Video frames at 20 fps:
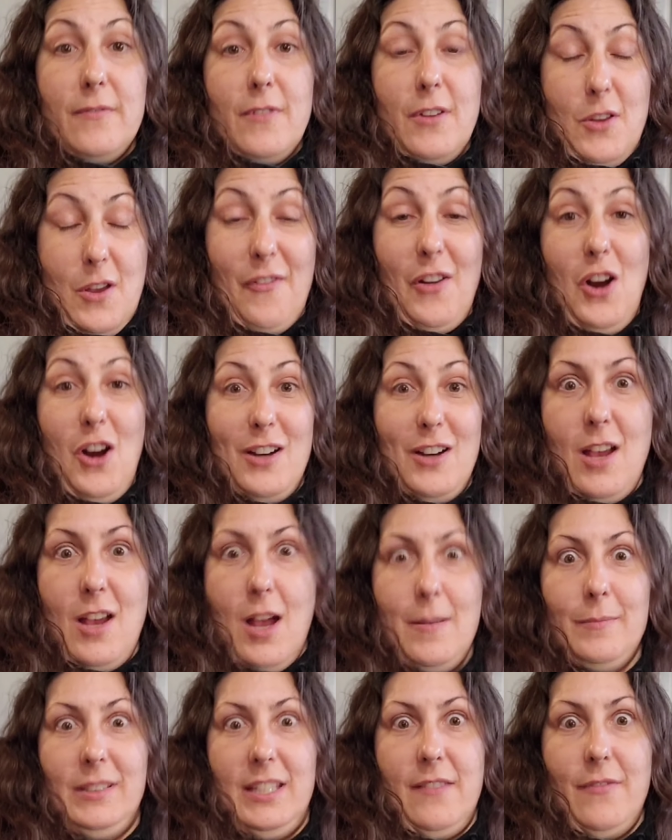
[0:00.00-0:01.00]
a
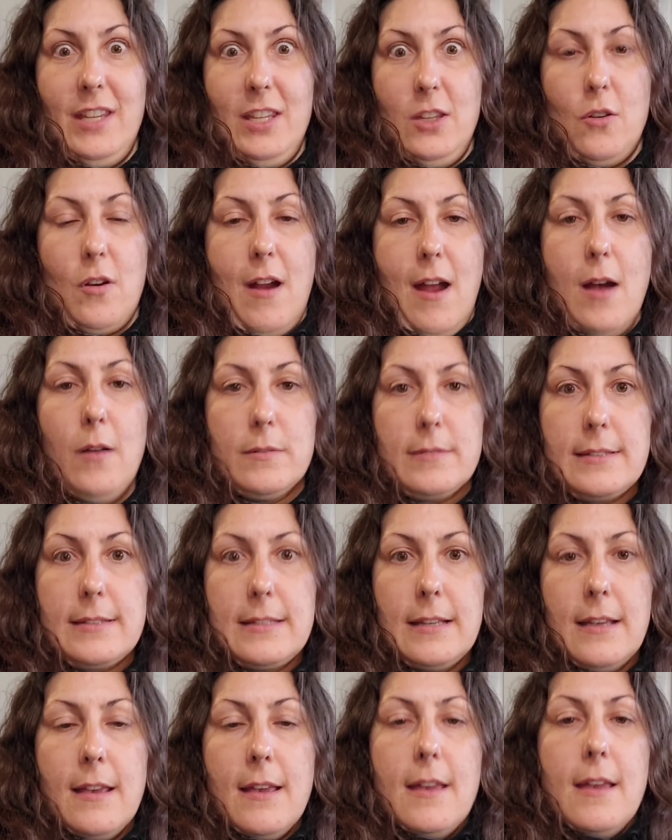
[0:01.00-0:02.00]
time leaving your
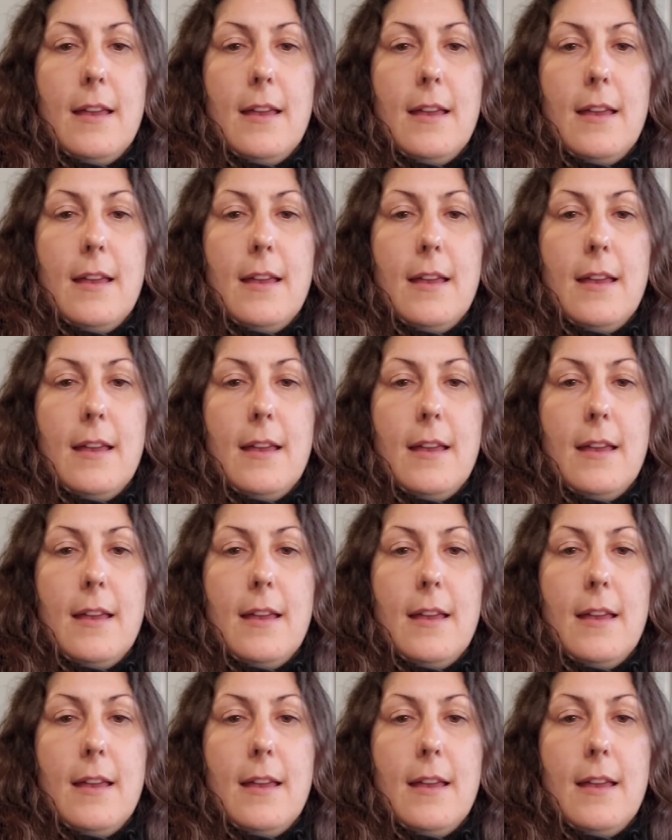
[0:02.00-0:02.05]
house.